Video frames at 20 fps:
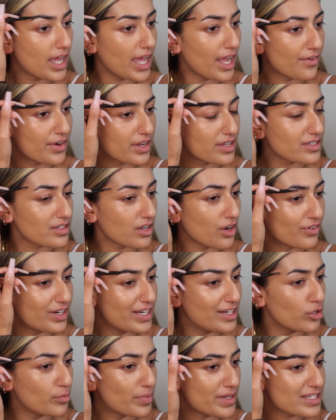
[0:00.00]
areas are a
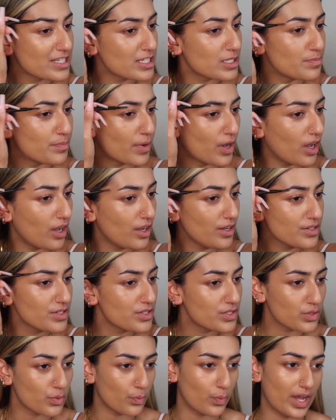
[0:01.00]
little bit
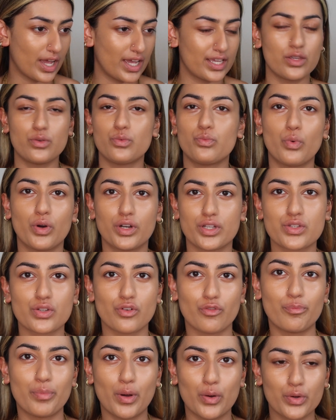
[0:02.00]
sparse, where you want to
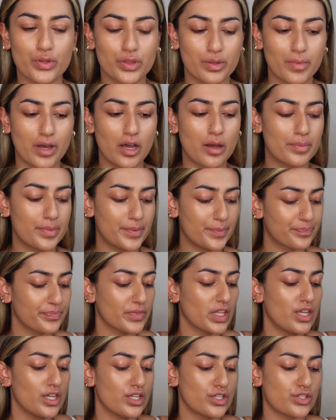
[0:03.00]
sort of bulk them up.
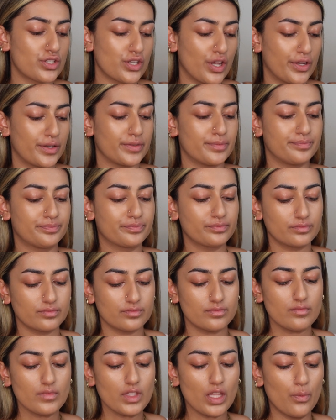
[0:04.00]
So
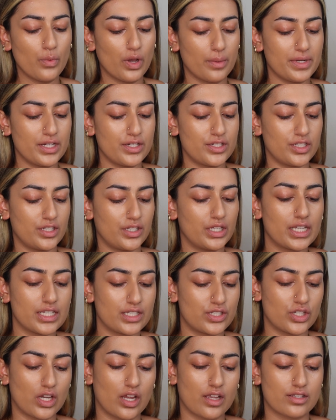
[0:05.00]
what I'm going to do
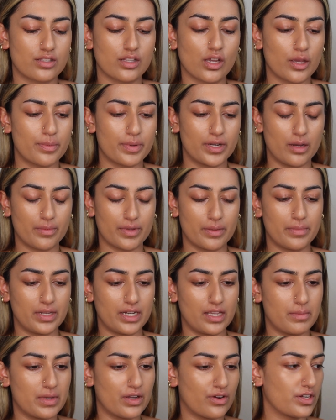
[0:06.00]
is just open up a
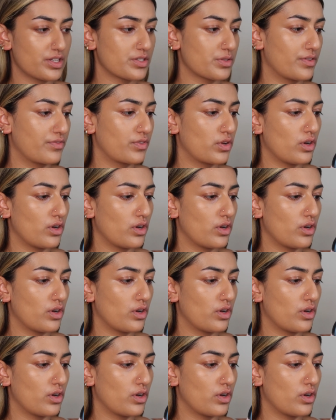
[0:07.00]
mini mirror so I've